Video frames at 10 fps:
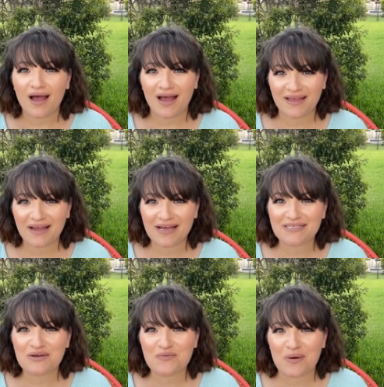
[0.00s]
Hi guys,
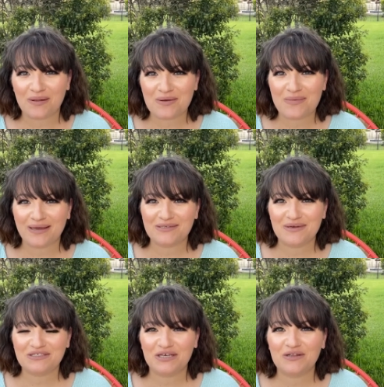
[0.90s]
and welcome back to
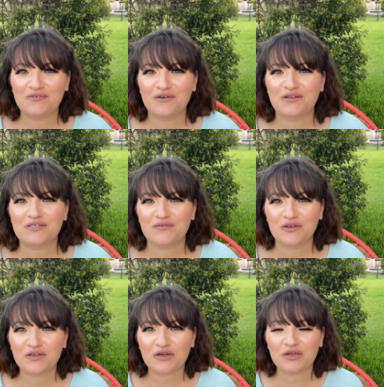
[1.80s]
my channel. For those of you
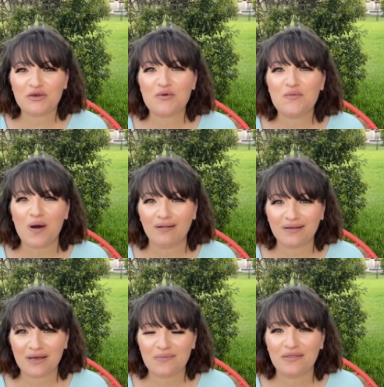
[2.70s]
that are new,
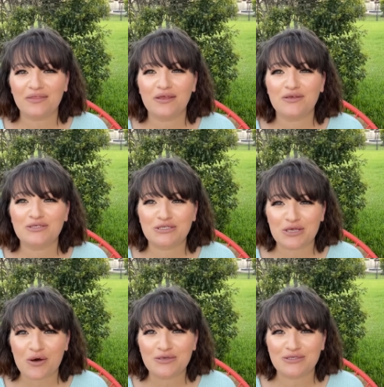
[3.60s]
welcome, and thank you
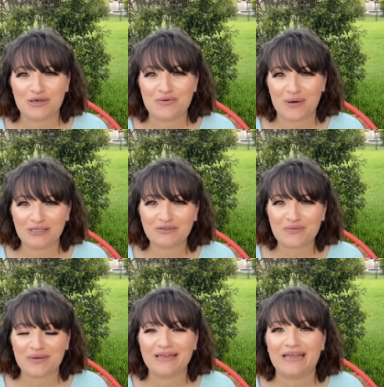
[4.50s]
so much for
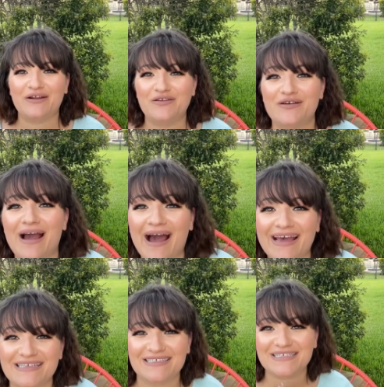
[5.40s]
being here. You
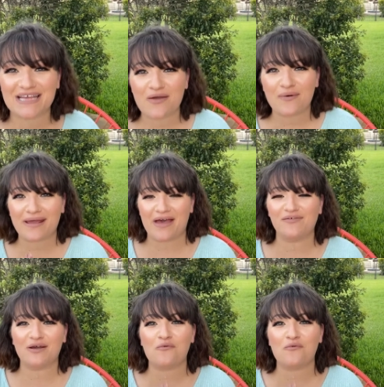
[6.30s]
guys, today we're having a